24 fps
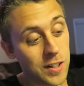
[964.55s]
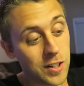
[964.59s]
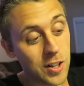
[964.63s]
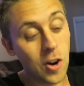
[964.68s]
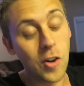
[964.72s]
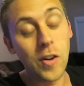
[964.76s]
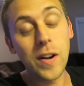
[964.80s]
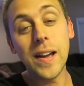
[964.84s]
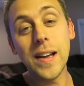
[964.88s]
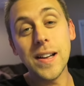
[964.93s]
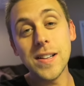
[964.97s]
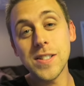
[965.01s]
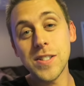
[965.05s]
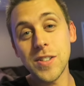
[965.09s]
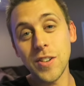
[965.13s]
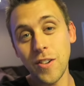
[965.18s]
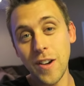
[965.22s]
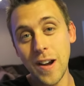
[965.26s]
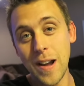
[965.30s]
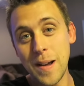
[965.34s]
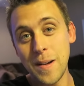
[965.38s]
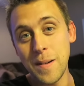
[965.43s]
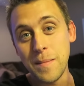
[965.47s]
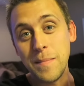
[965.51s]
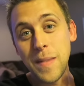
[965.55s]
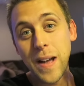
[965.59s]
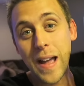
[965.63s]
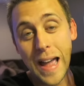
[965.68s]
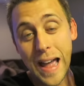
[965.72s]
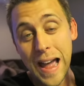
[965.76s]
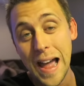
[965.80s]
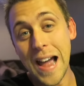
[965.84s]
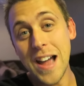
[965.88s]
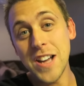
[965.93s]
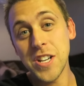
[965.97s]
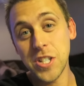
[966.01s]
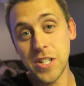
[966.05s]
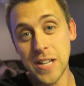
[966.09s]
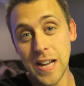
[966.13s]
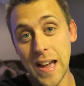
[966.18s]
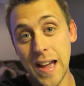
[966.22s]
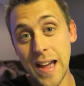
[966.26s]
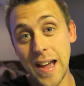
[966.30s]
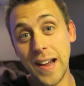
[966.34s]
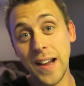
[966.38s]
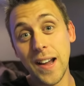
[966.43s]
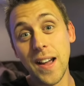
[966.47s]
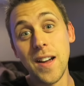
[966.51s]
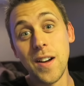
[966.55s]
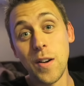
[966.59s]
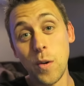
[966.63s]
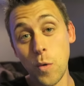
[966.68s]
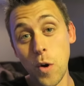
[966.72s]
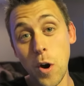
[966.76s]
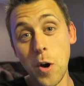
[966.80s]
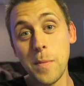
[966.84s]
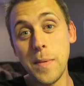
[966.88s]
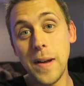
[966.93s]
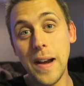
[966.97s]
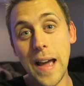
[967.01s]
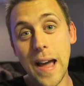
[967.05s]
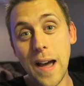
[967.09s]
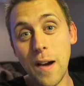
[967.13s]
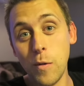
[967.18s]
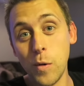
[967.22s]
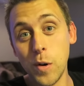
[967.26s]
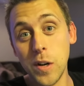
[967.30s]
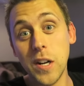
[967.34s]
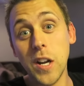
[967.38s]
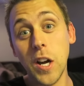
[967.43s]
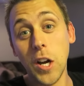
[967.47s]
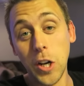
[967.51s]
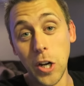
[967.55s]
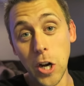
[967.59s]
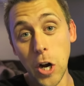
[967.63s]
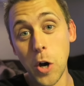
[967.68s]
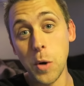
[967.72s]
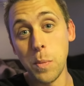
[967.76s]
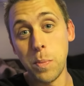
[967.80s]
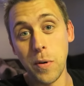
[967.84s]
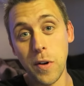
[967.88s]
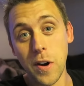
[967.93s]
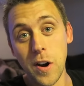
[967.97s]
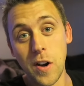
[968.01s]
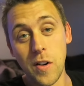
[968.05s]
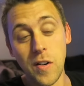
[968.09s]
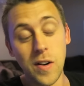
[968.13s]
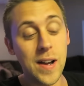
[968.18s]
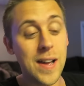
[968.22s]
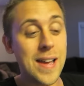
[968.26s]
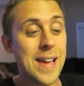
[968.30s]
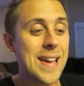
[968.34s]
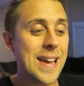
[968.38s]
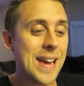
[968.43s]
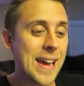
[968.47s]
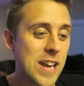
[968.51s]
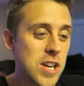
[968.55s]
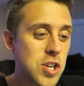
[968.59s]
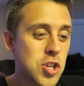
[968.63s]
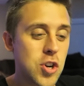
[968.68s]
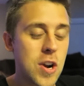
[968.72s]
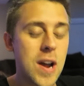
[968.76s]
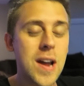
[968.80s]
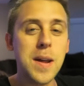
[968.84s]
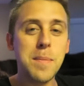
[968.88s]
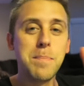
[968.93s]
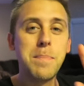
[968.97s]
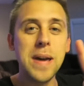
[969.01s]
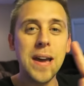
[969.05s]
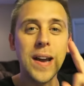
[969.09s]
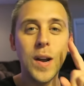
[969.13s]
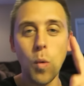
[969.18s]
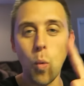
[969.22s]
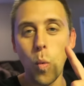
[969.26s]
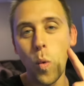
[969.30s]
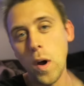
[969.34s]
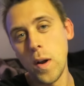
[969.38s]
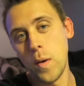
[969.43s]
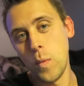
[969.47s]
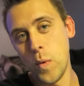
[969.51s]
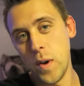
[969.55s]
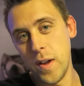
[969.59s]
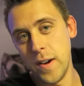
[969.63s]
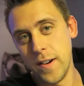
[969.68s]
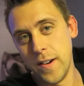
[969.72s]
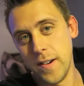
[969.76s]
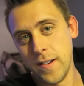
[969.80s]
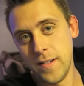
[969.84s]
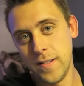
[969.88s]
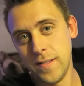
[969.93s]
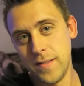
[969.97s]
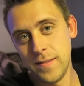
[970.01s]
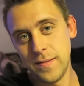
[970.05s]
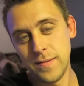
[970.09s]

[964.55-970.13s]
go to Instagram hashtag Roman Atwood GoPro and try to pick one winner.